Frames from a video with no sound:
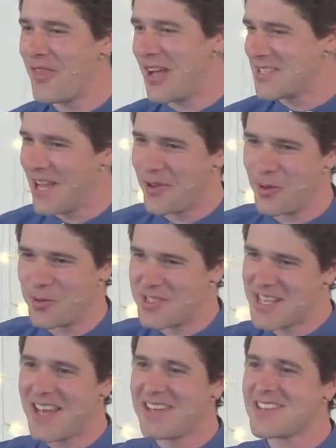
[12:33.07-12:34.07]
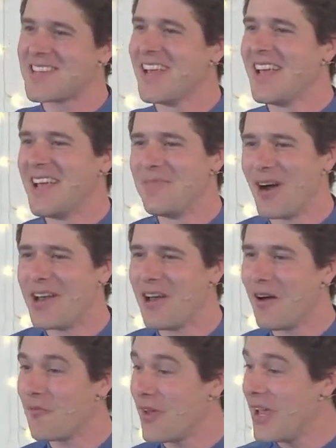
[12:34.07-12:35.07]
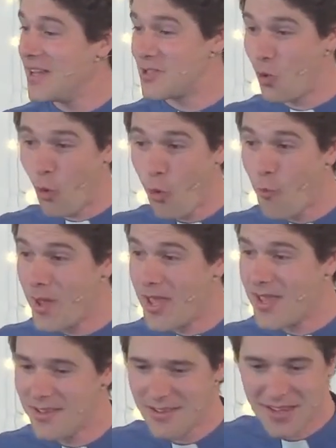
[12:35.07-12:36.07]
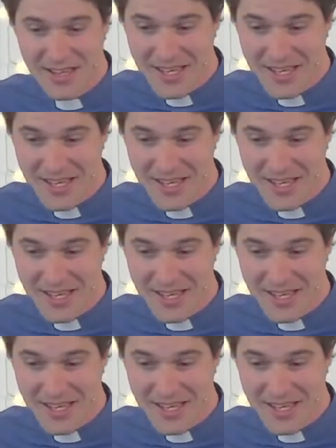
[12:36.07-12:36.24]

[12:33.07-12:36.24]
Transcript: That's how you're sent in my love. It's all me.